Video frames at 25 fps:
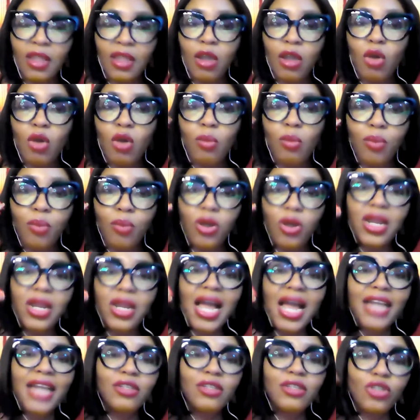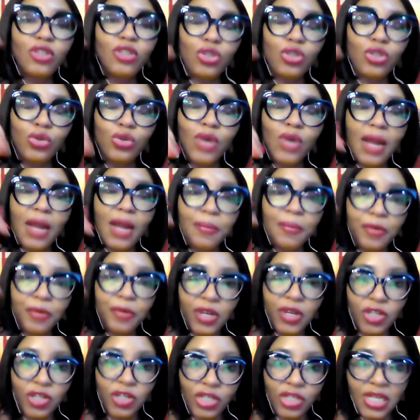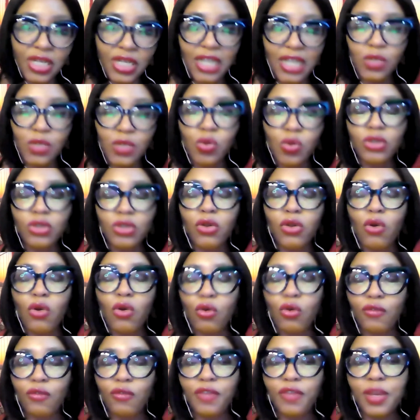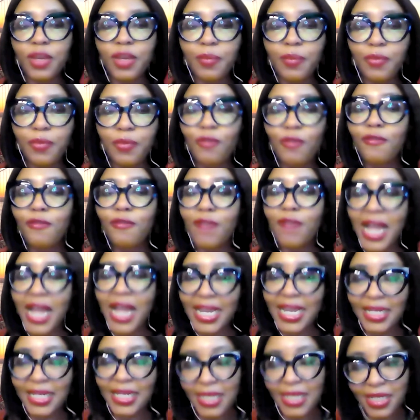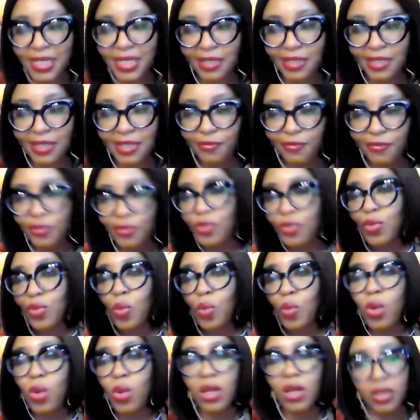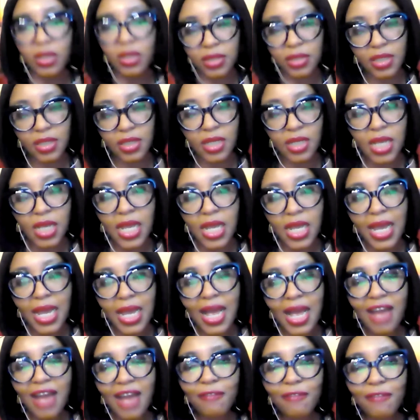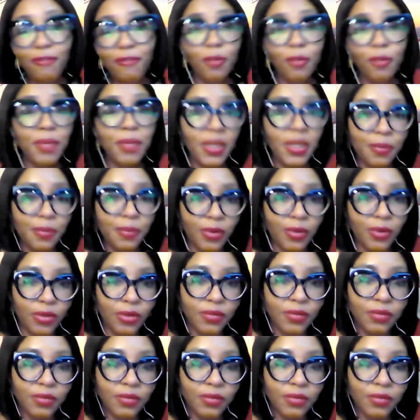But I do appreciate what COVID provided for the world and for people.